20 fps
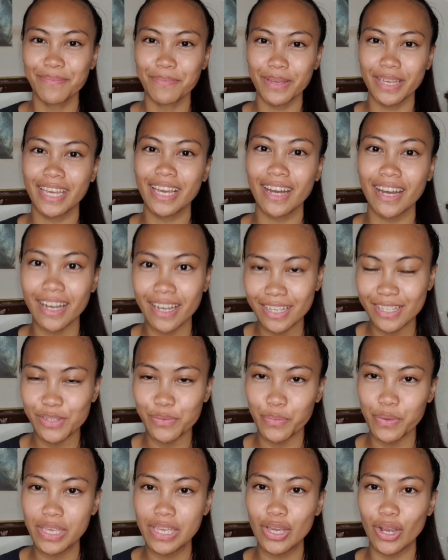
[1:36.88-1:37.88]

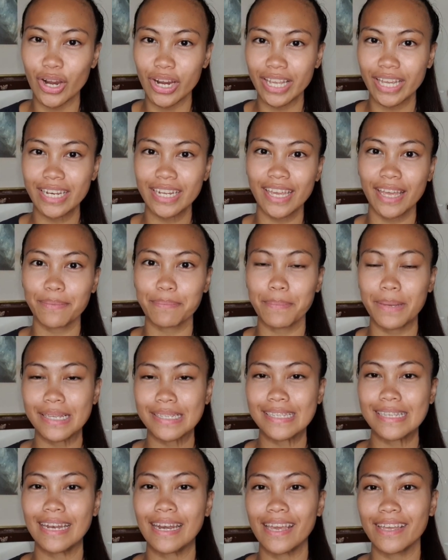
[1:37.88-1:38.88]
because we are gonna get
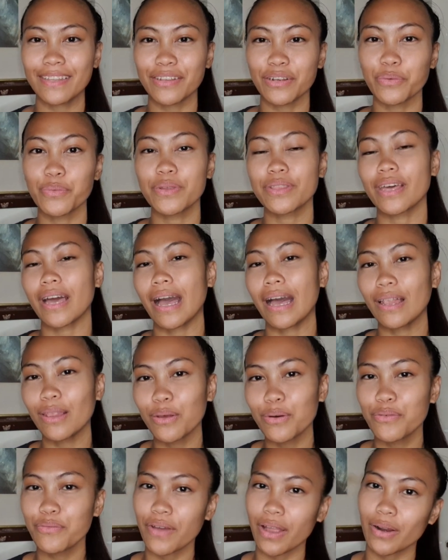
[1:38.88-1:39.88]
messy later with the
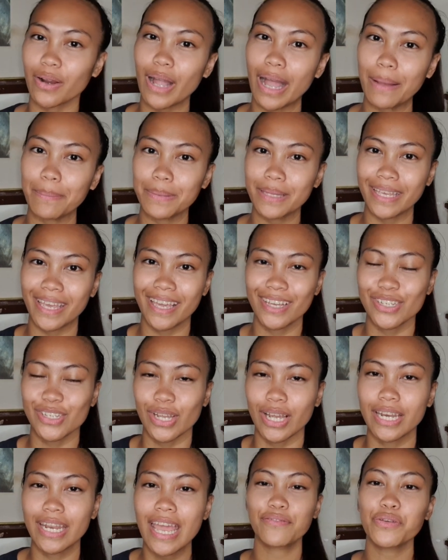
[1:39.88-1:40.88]
aloe vera
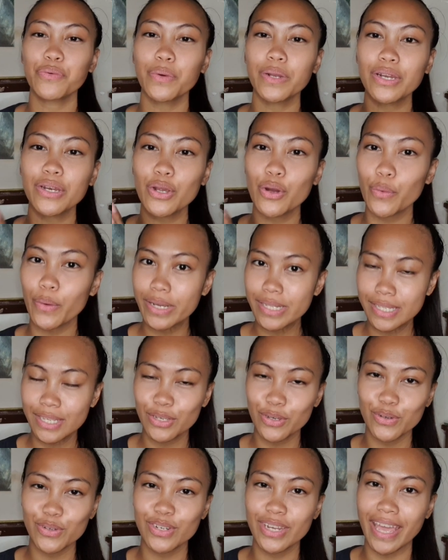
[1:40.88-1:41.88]
application. If you wanna know
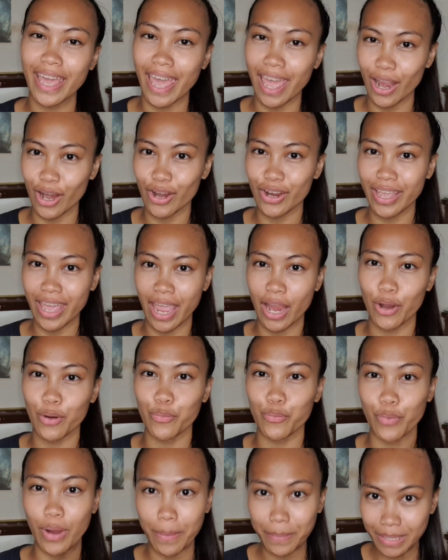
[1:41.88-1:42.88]
what's a good hair
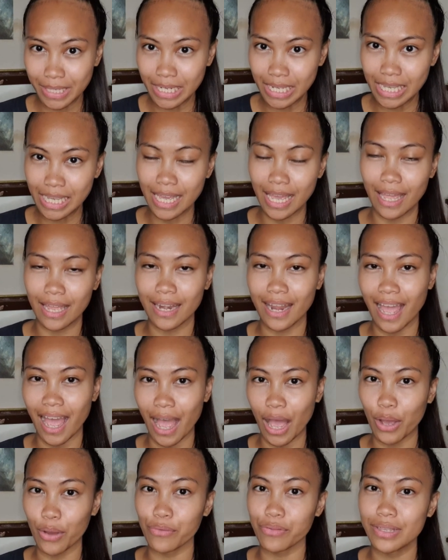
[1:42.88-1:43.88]
care remedy and
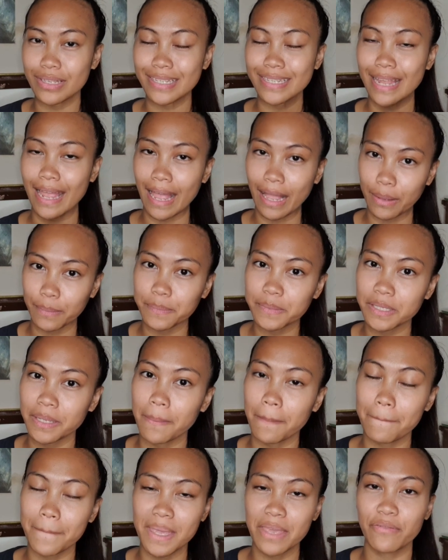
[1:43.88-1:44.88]
how this helped
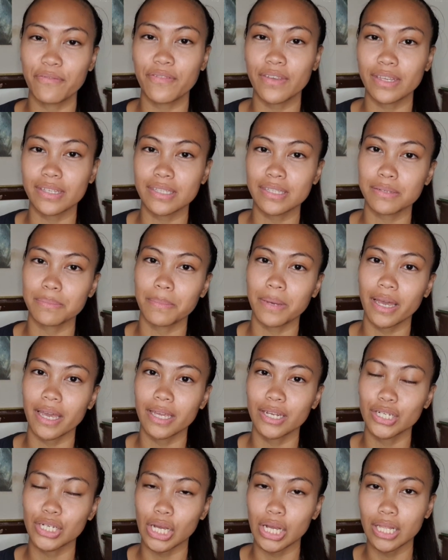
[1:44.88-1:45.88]
me fix
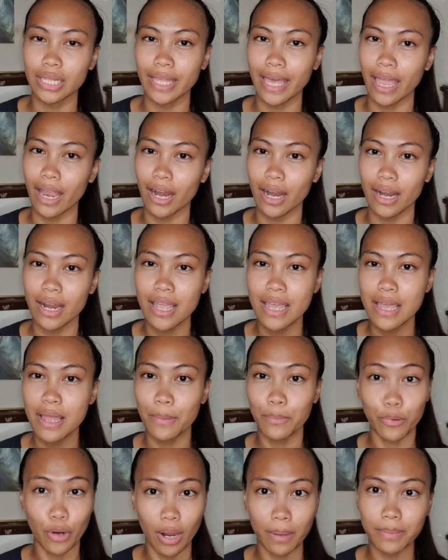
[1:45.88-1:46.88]
my dull hair
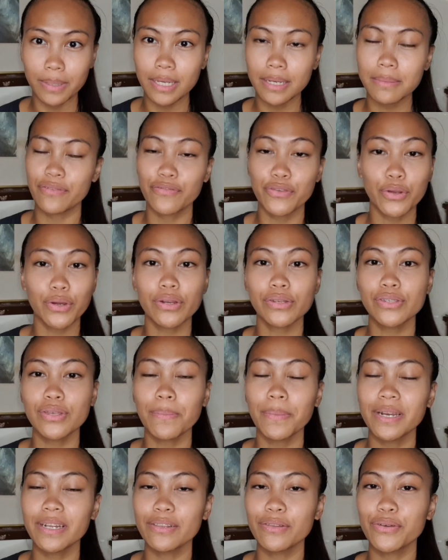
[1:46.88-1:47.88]
problem, if you're
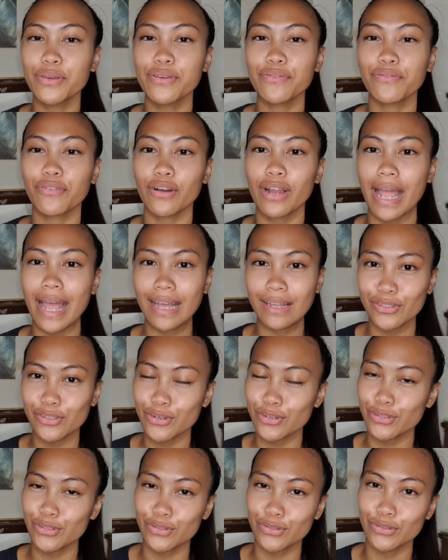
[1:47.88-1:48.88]
somebody looking for
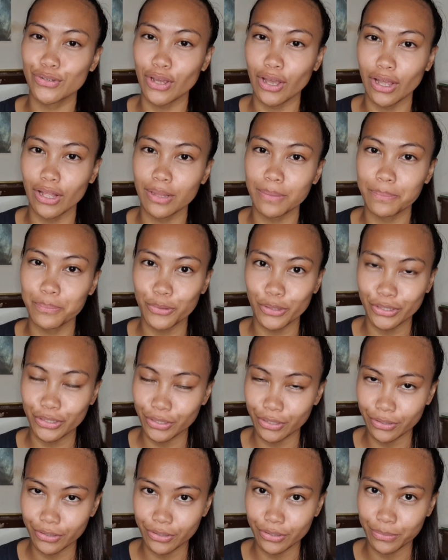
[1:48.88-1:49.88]
answers to dull,
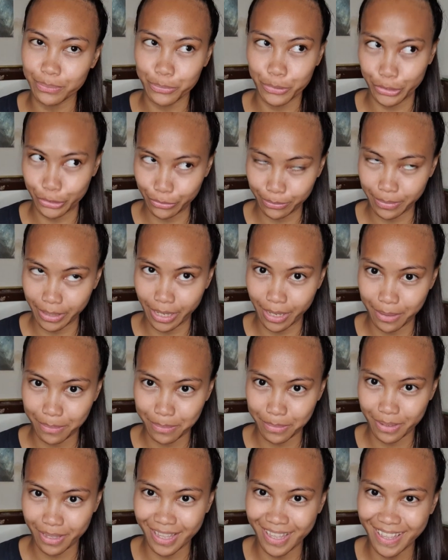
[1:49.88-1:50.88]
brittle babe,